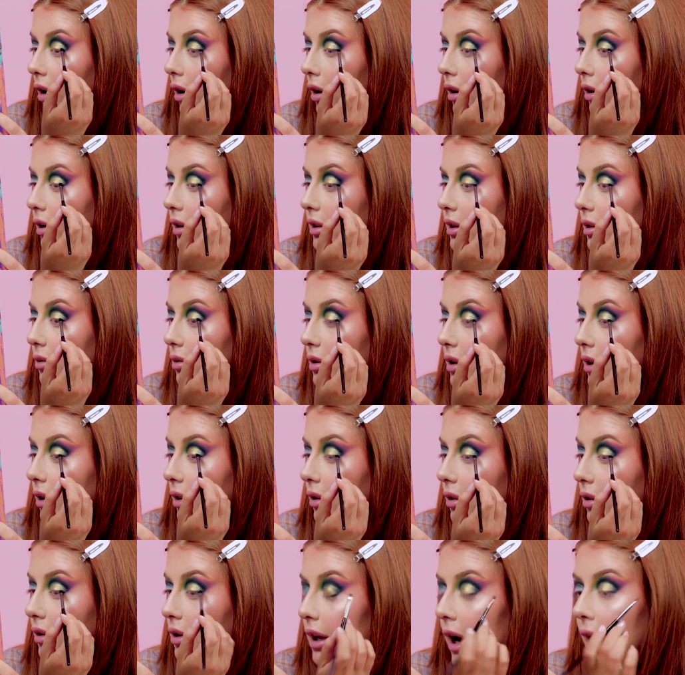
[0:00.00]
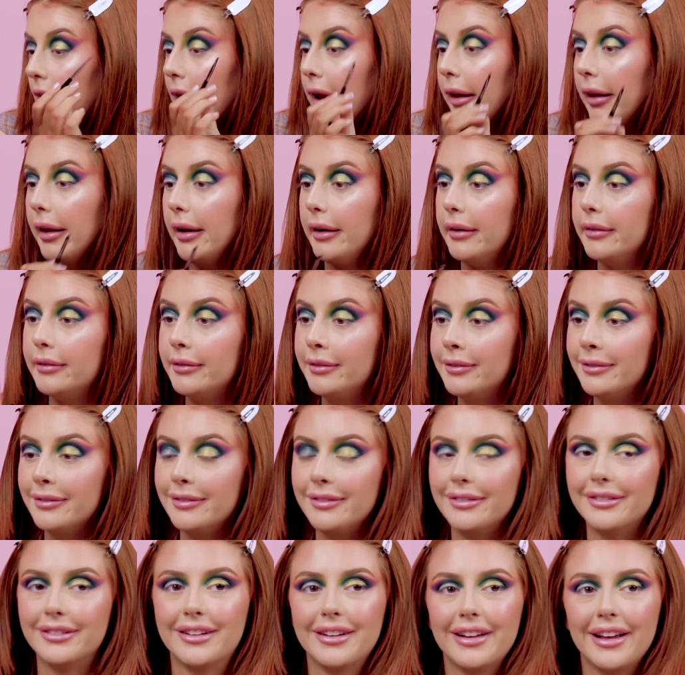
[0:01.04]
because he was a little darling.
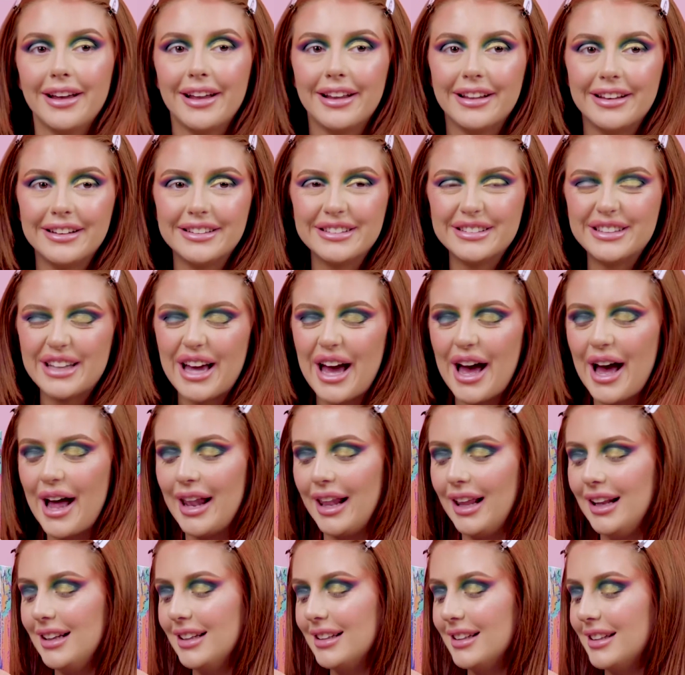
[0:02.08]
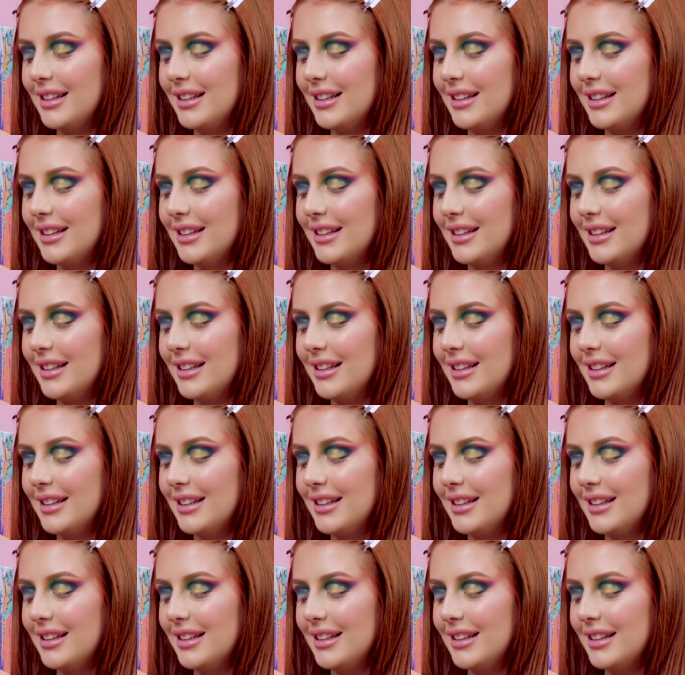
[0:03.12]
Little darling.